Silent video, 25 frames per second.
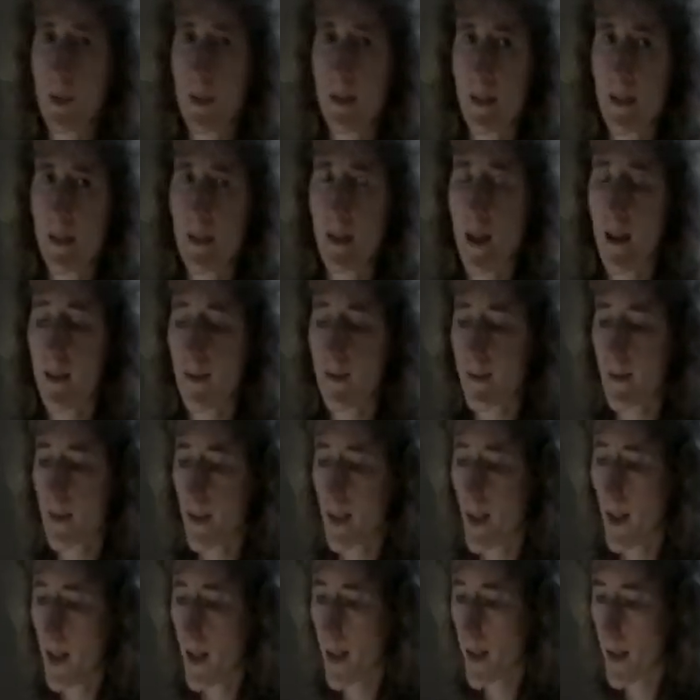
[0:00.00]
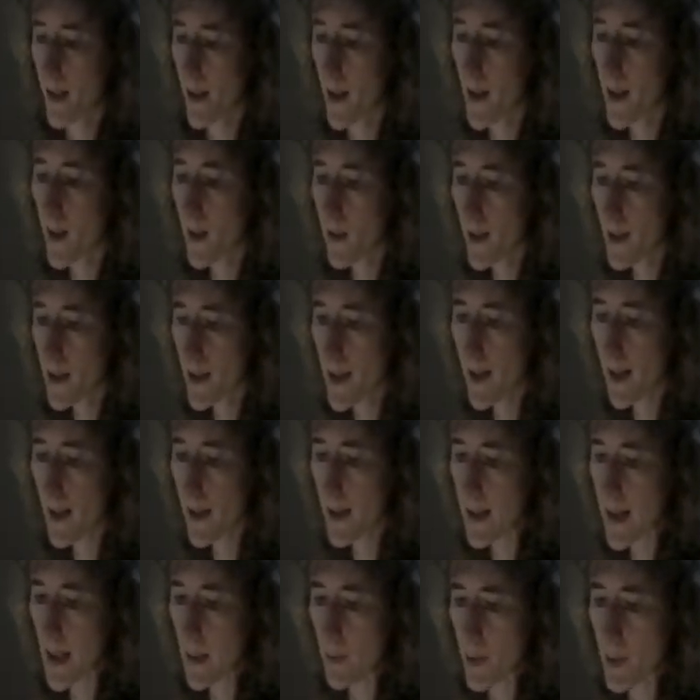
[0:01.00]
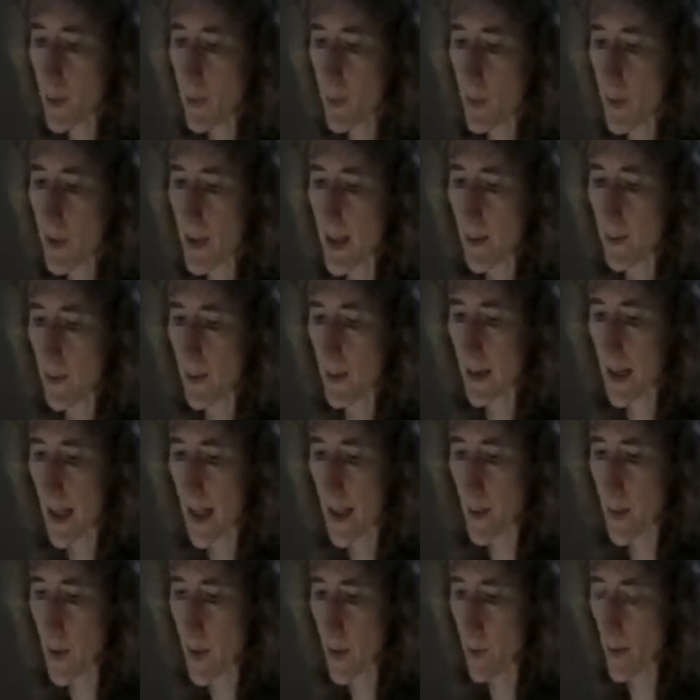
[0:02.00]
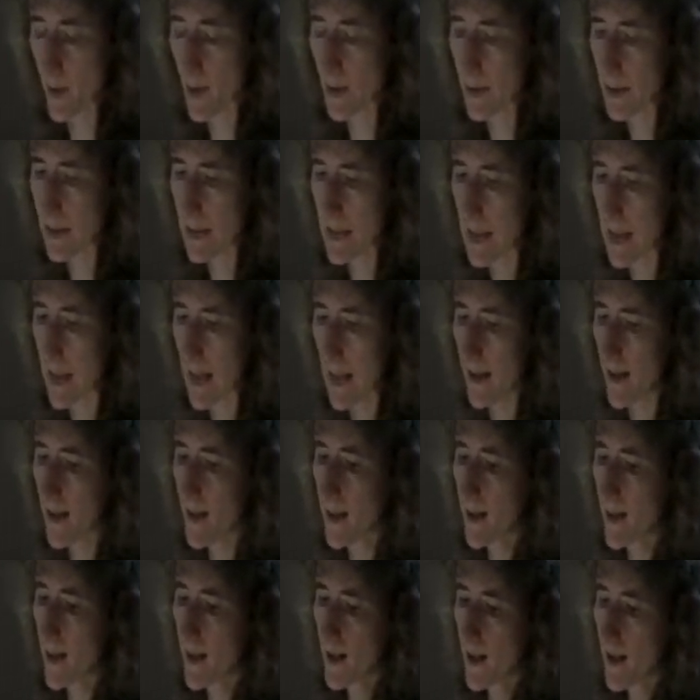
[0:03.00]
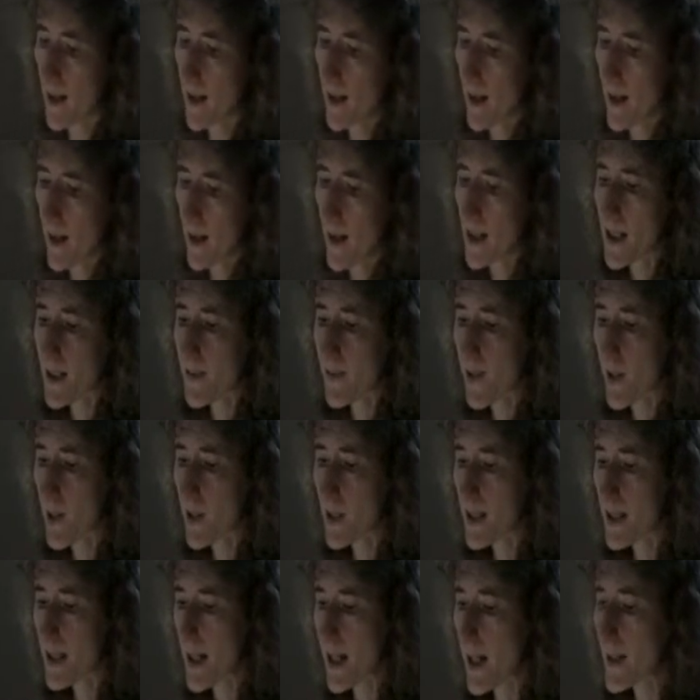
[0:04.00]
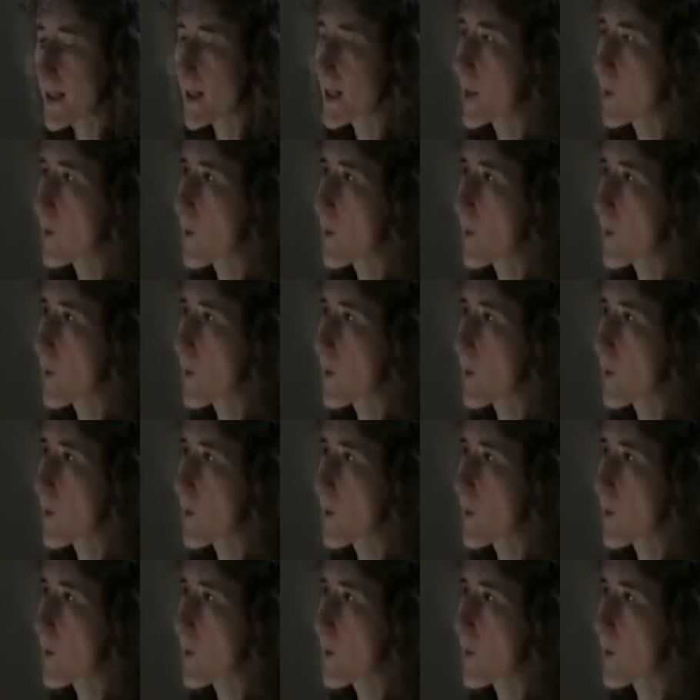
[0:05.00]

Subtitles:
stuff. And you can take a tablespoon several times throughout the day. As far as the onion